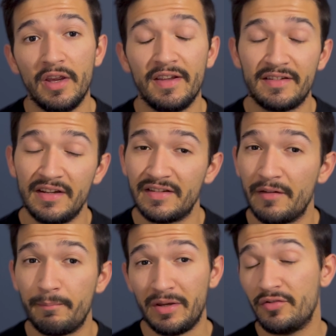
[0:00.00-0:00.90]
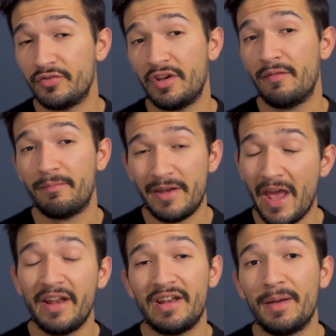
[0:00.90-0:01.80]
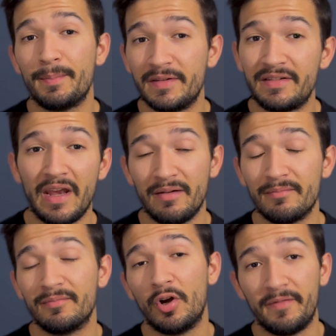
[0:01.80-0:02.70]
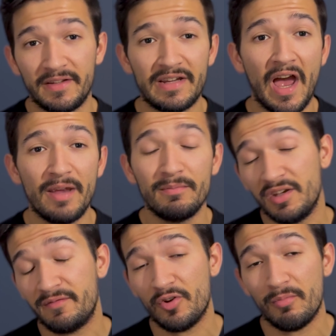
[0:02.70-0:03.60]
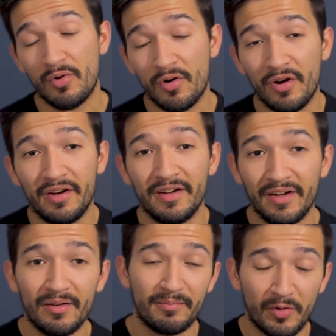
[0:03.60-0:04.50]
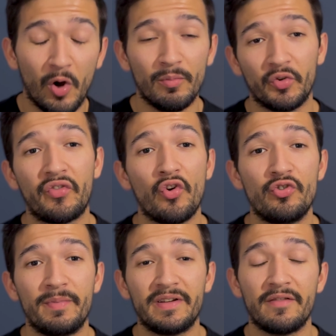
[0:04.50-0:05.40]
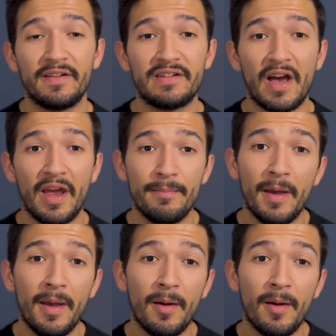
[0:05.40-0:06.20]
since I've been using it 99% of the time, if not more, almost 100% of the time,